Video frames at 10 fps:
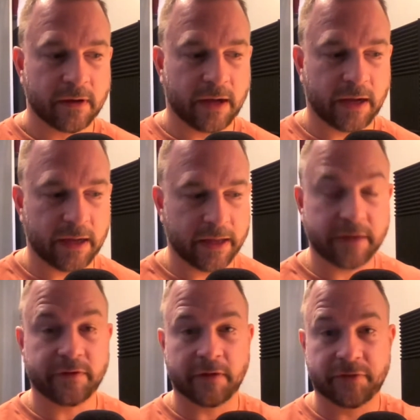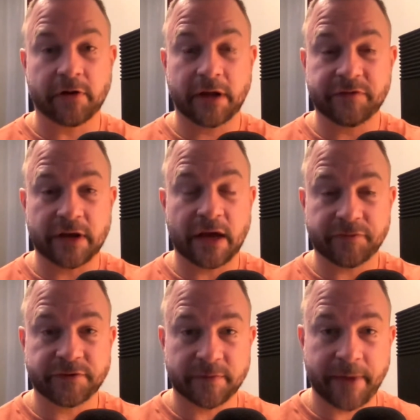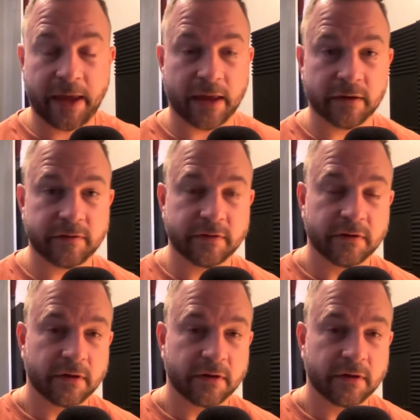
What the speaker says: if there is enough demand,